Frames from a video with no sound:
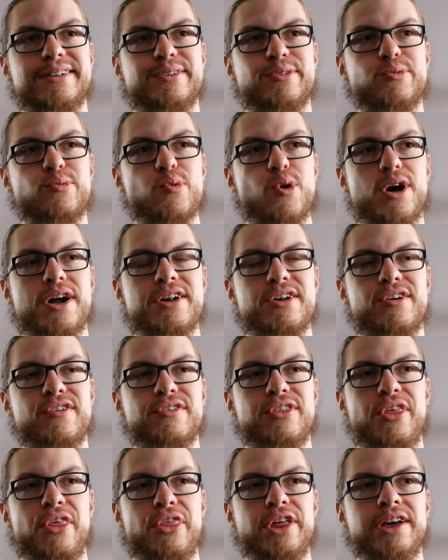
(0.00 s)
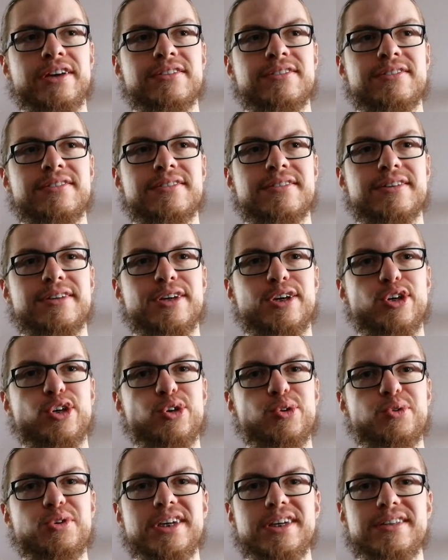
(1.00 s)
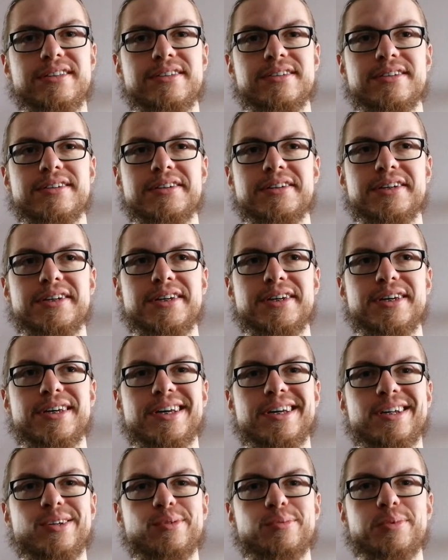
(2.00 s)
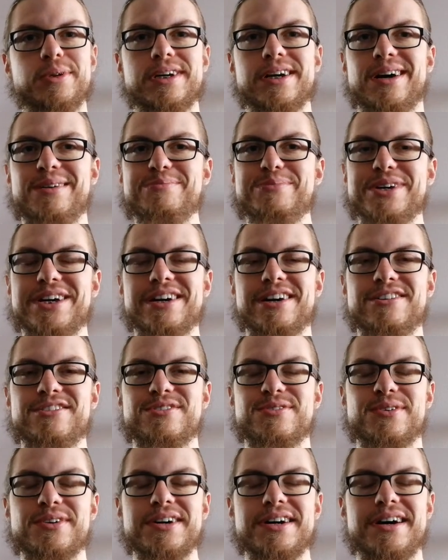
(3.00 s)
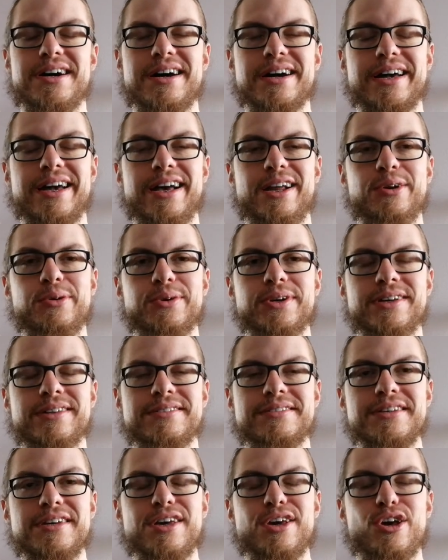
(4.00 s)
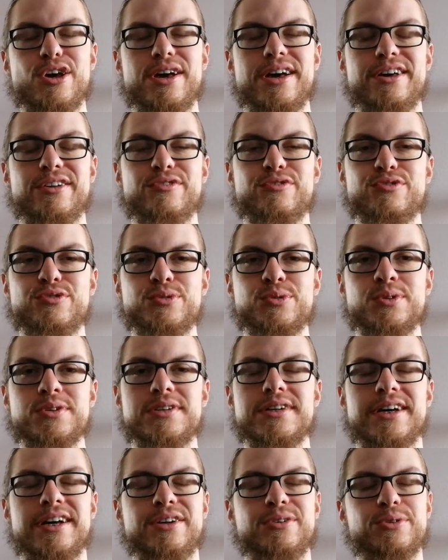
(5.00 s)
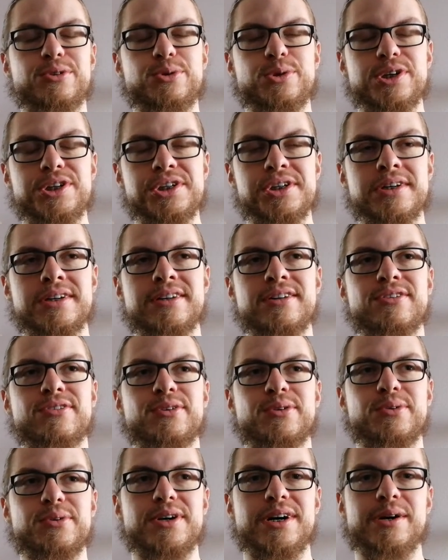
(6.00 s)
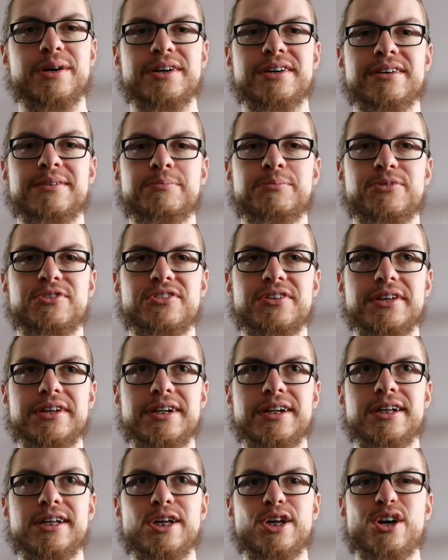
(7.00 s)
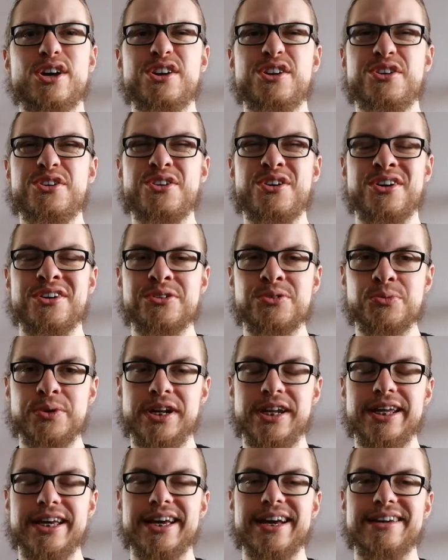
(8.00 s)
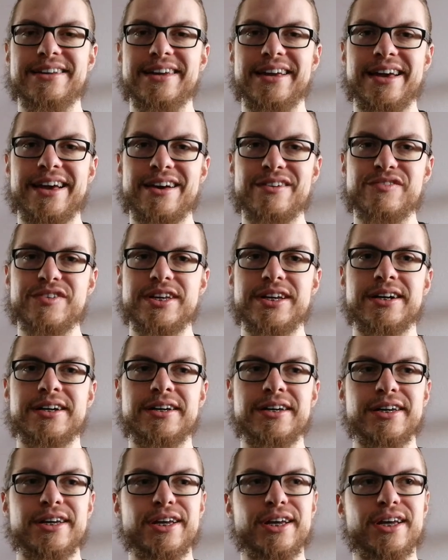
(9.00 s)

one of the things you need to become bigger and stronger are calories, food and nutrition. So I'm still not really getting heavier